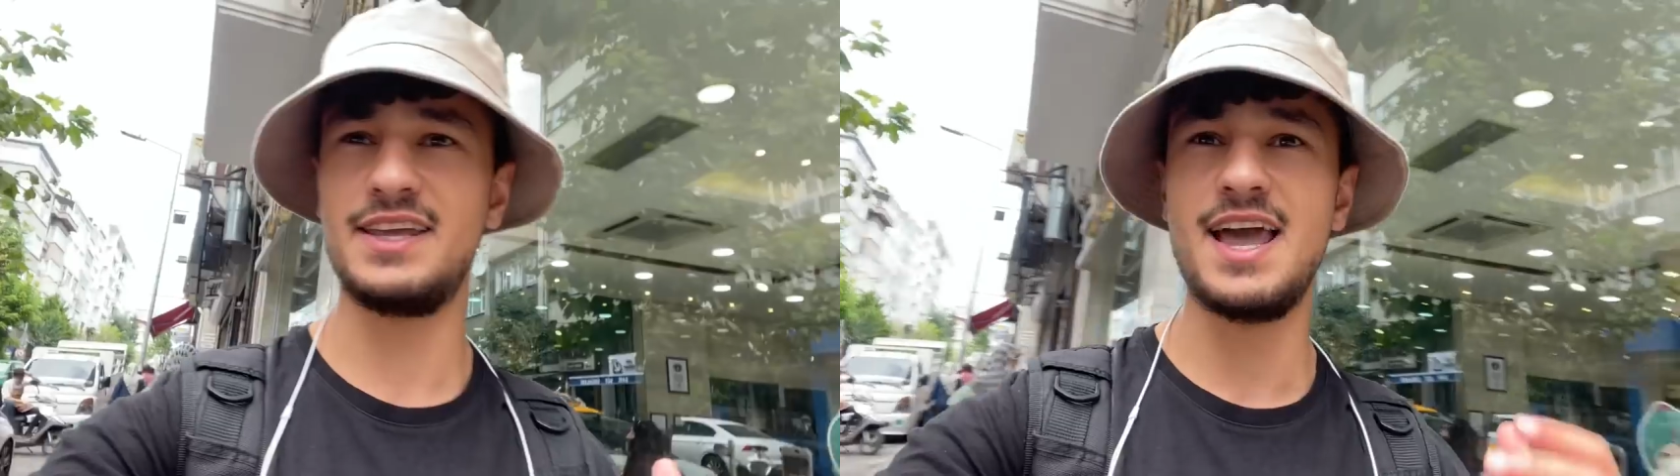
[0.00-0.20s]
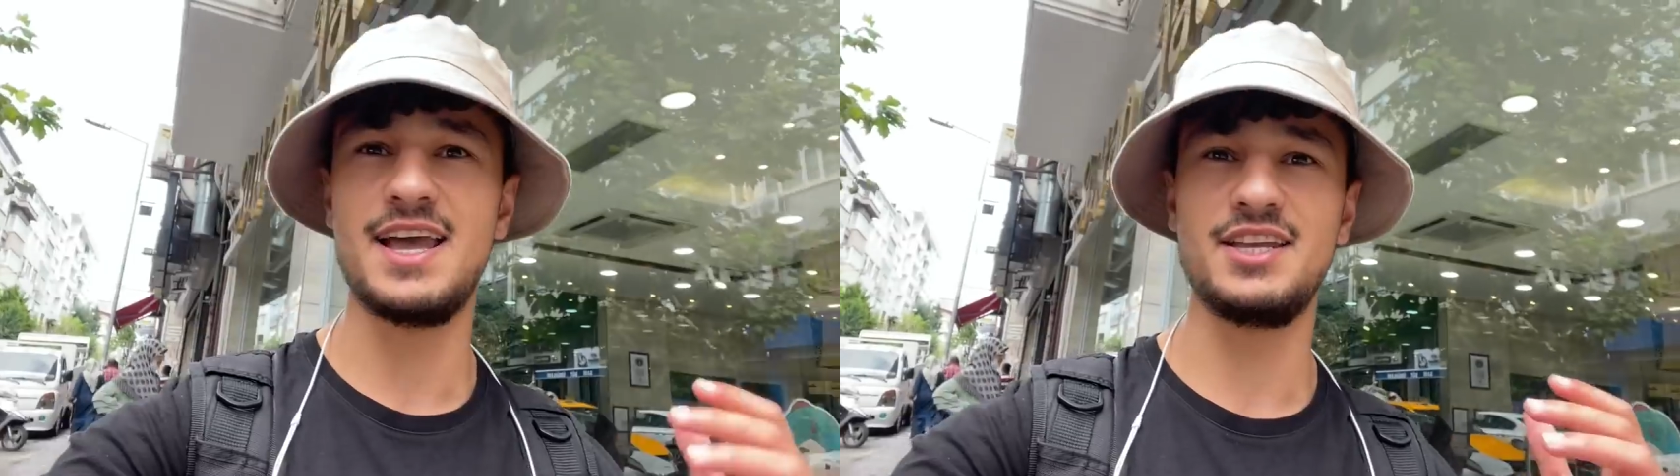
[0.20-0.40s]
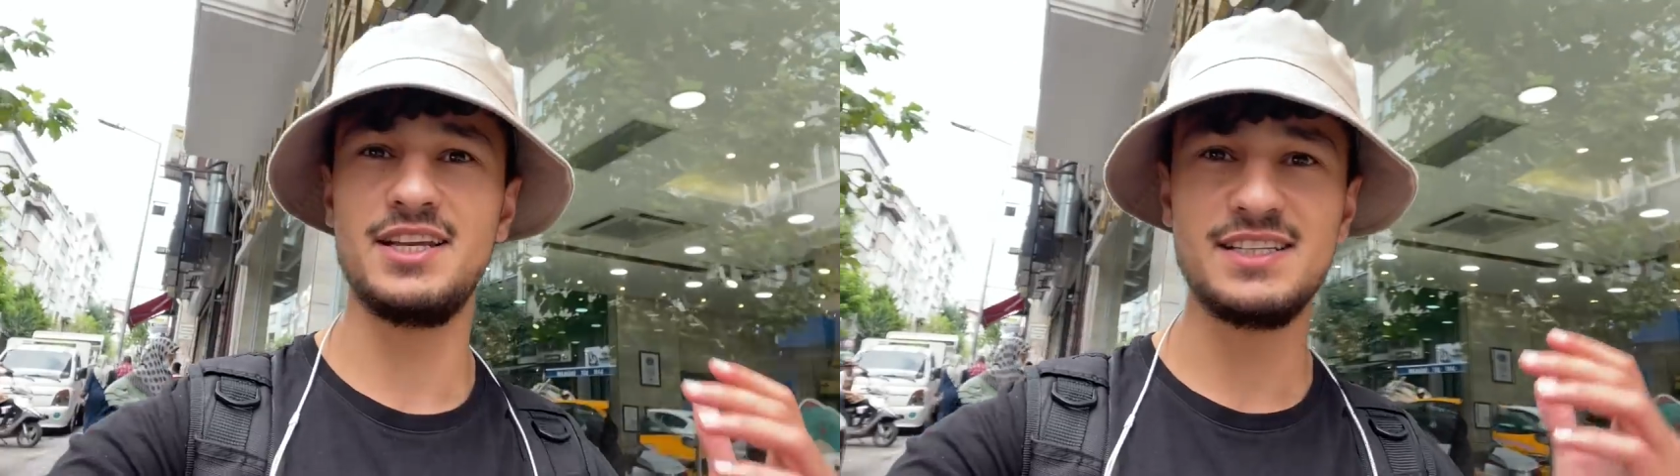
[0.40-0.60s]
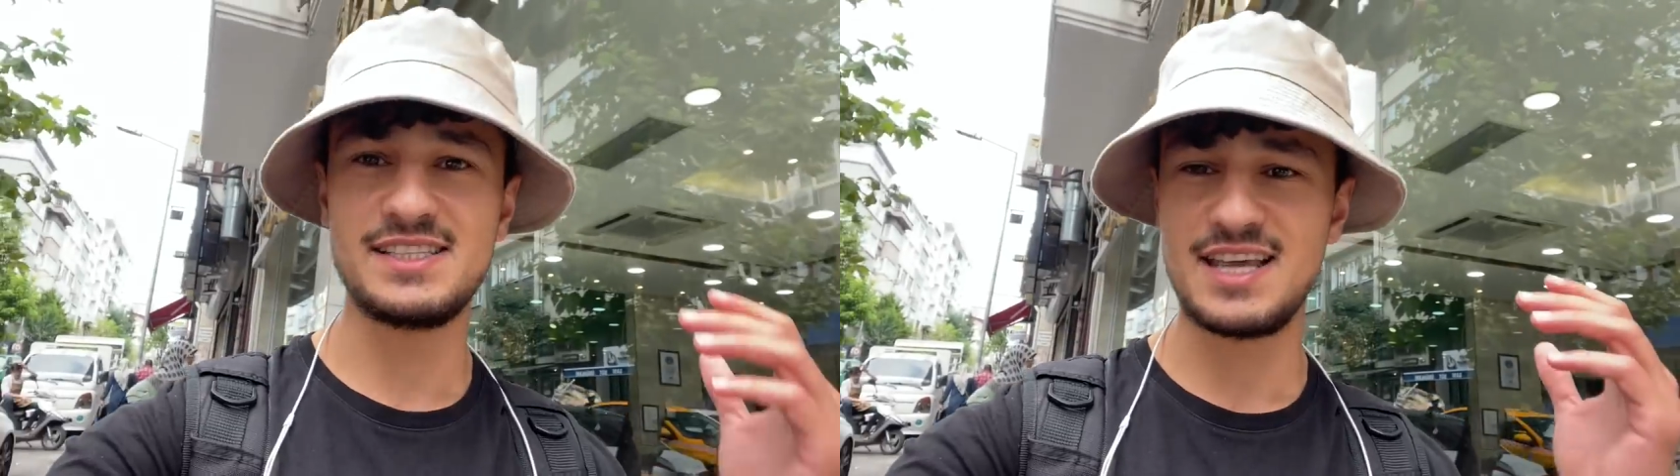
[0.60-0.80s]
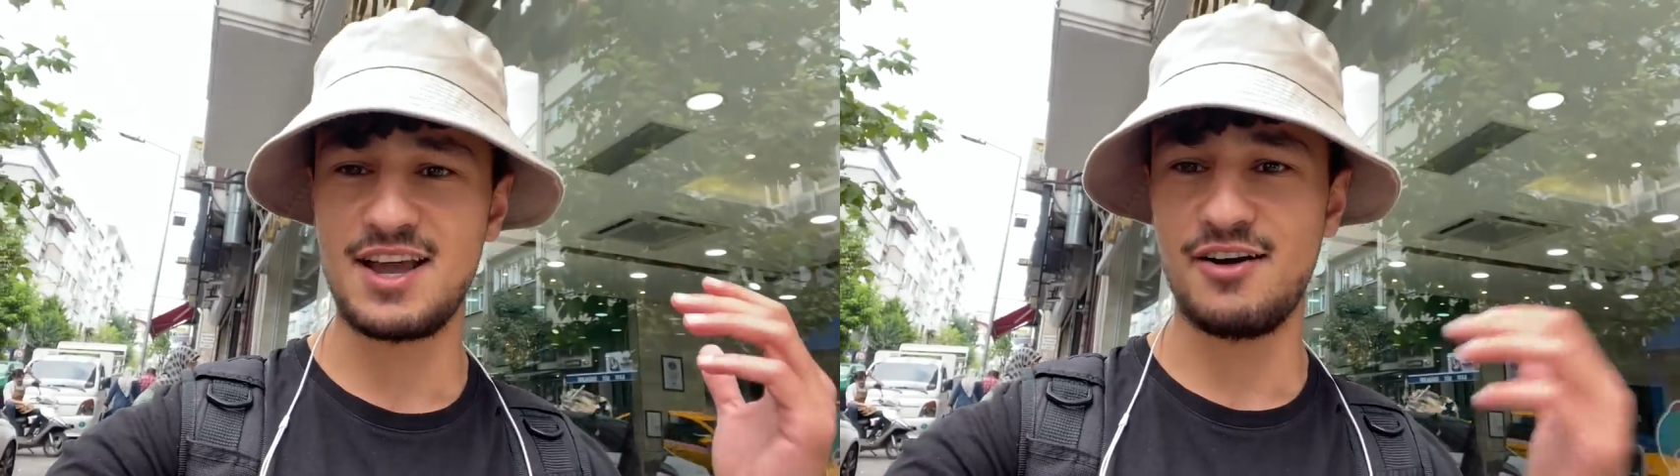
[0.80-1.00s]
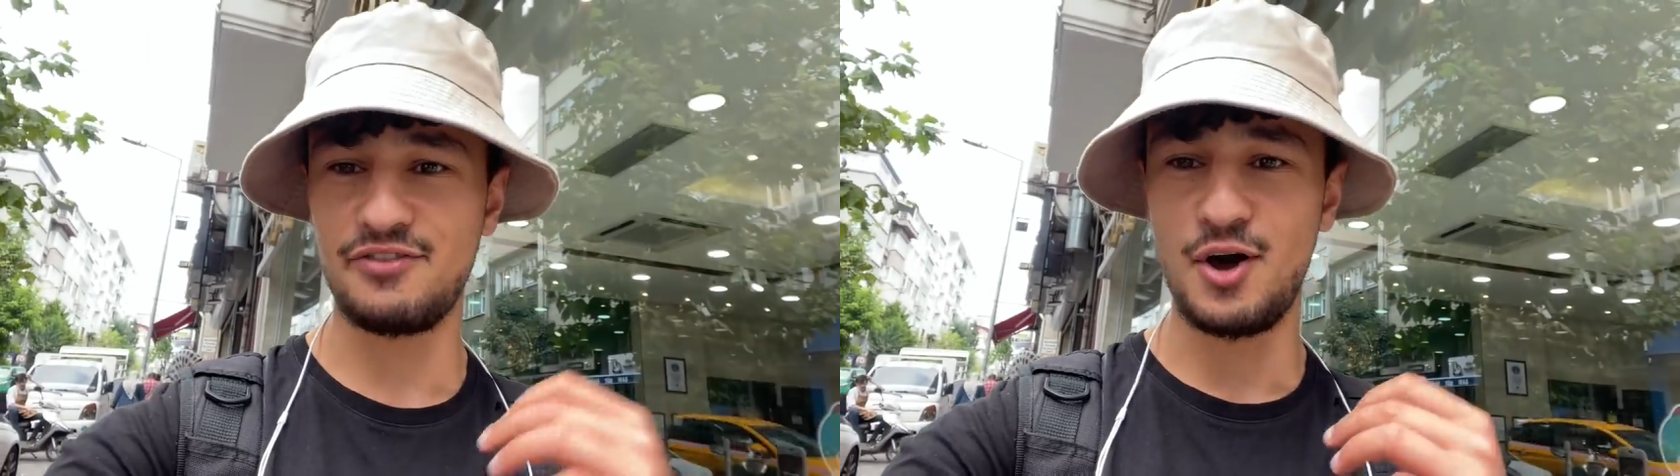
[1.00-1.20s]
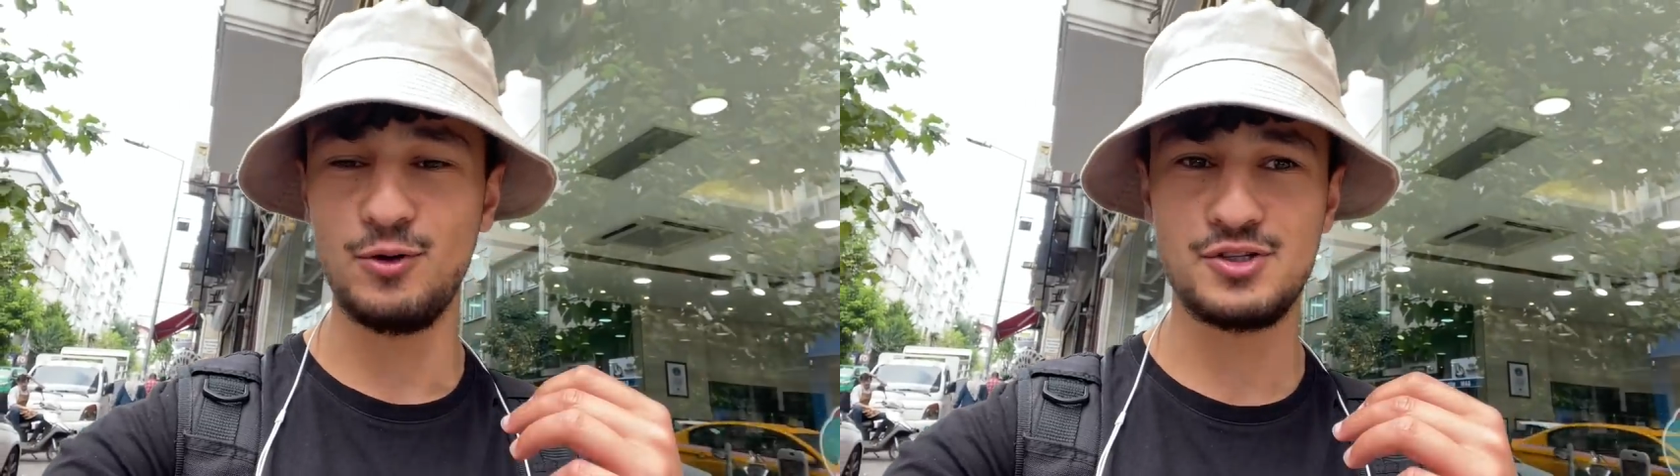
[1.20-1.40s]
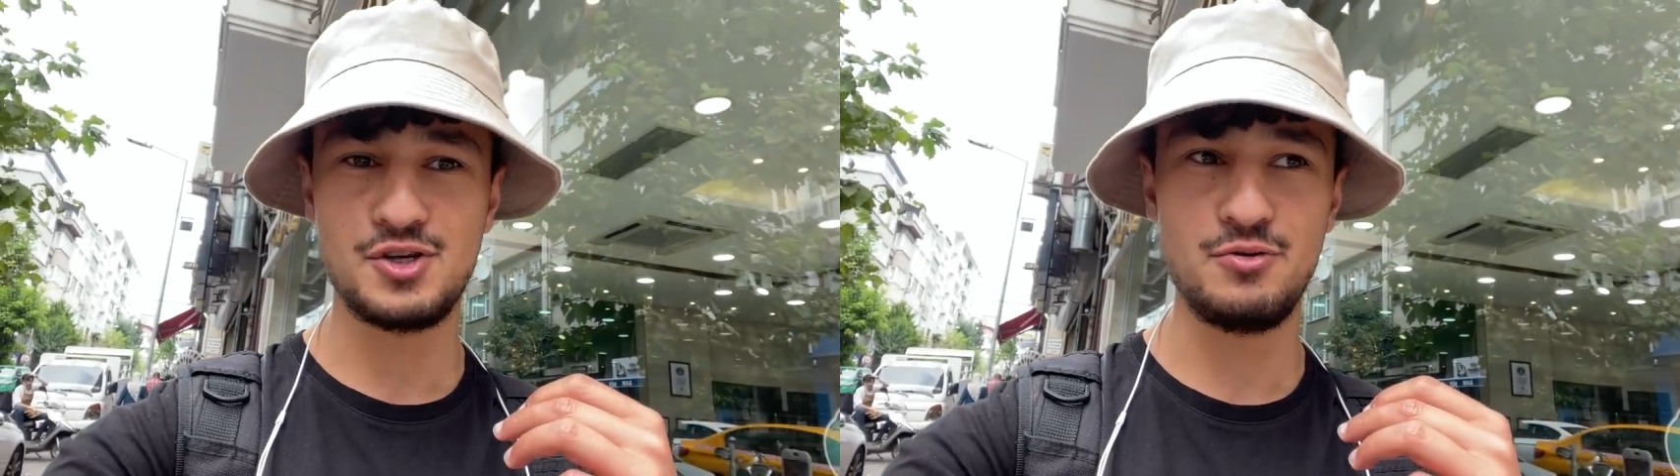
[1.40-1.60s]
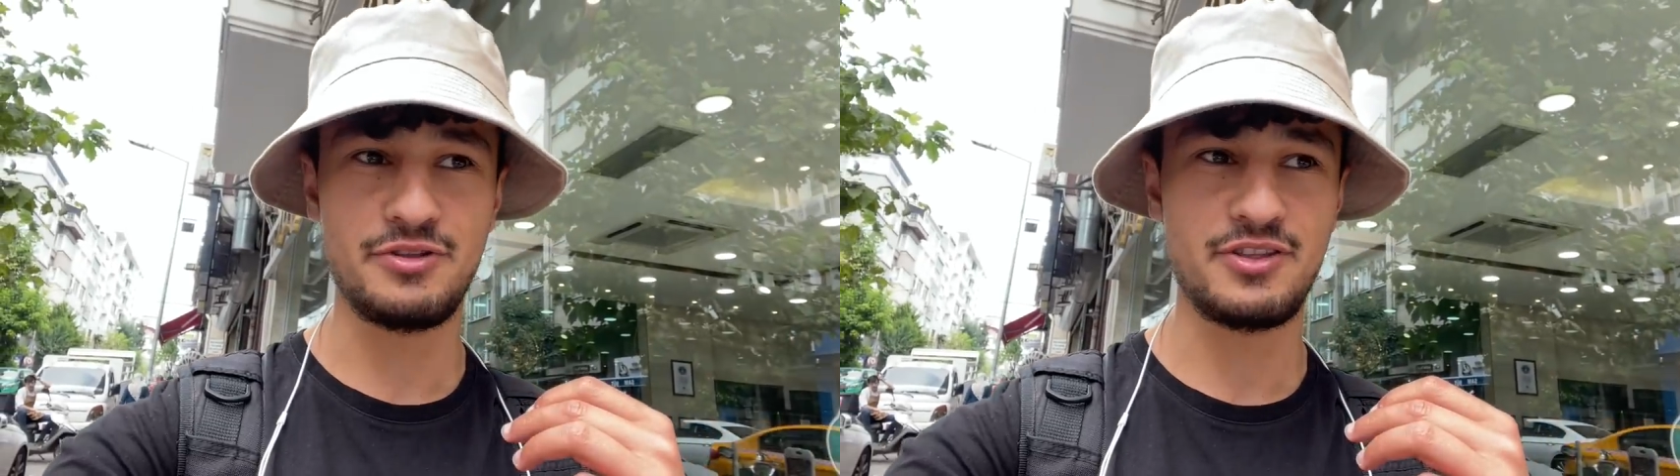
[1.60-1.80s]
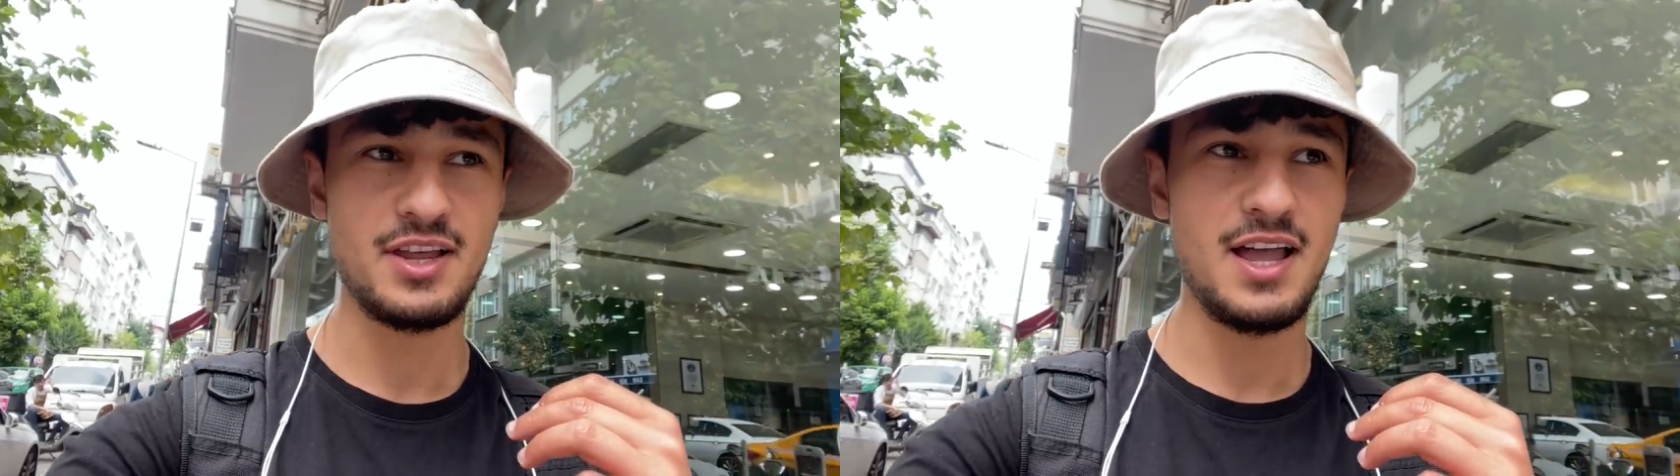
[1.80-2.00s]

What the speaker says: yeah, you need to take off the whole tooth